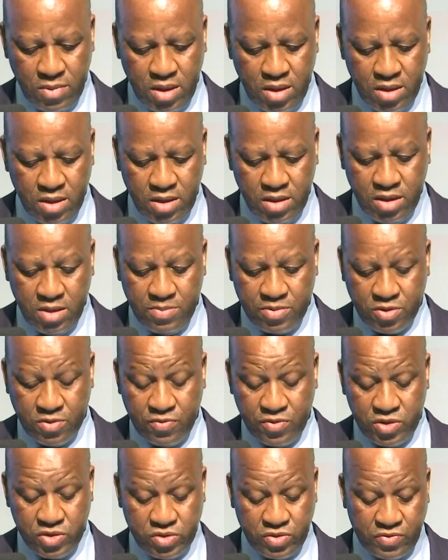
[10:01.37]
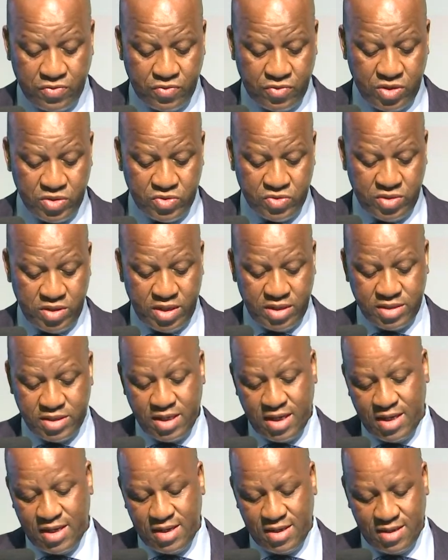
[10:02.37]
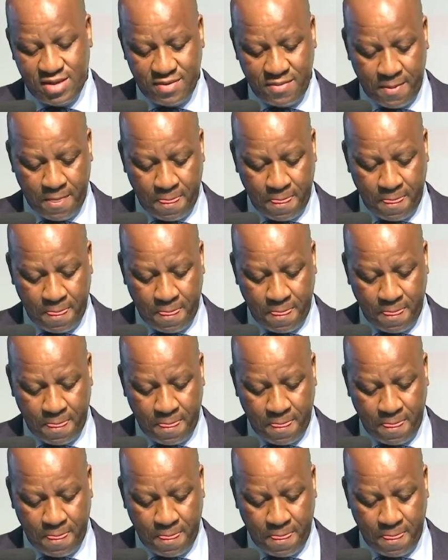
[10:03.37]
in the province of KwaZulu-Natal.